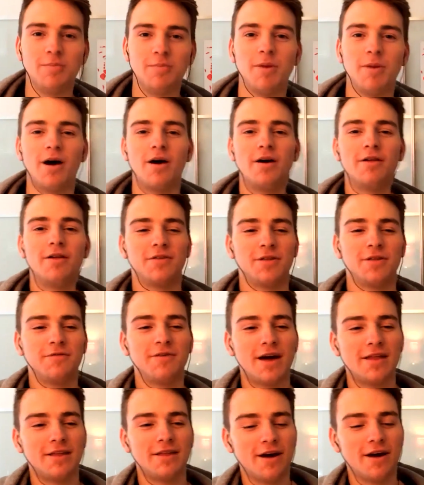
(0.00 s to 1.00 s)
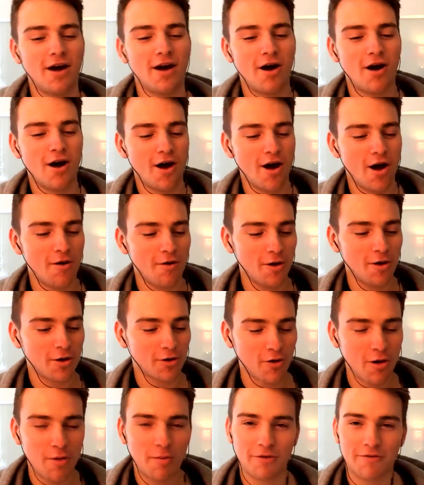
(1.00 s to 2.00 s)
But for the fact that a
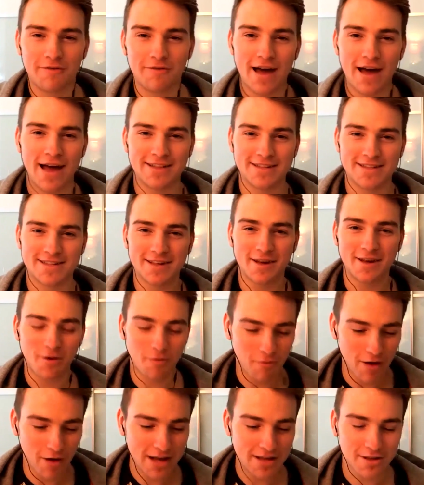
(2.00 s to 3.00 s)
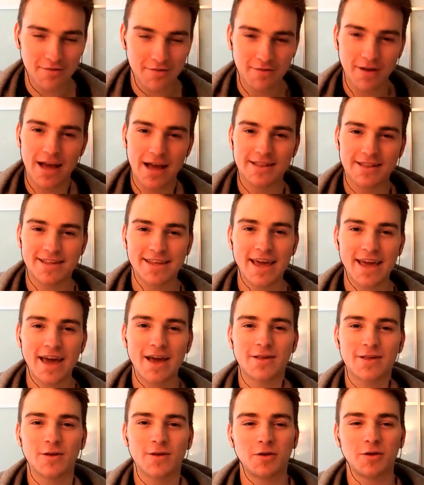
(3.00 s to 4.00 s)
group of fans, Rangers fans, can get a
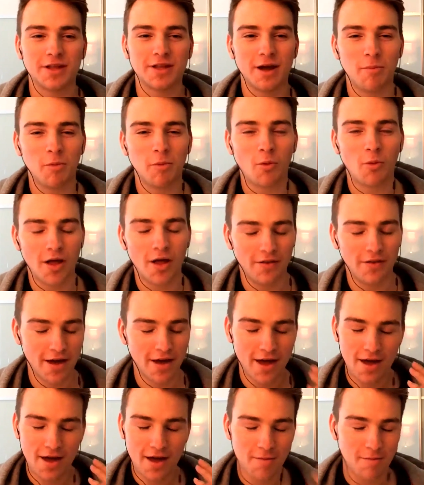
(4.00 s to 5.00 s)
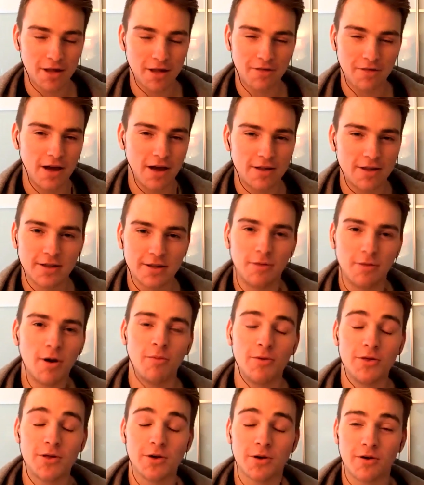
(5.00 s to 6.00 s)
song to number one, best fans in the
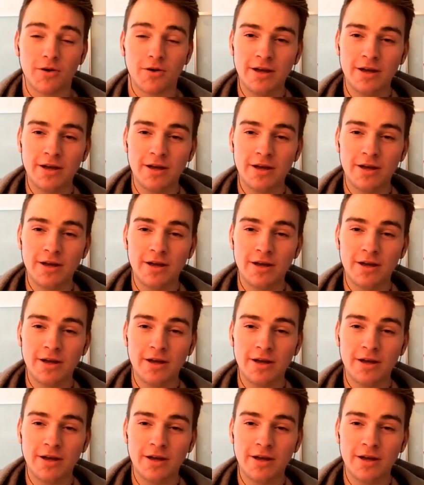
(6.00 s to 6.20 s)
world, would you agree?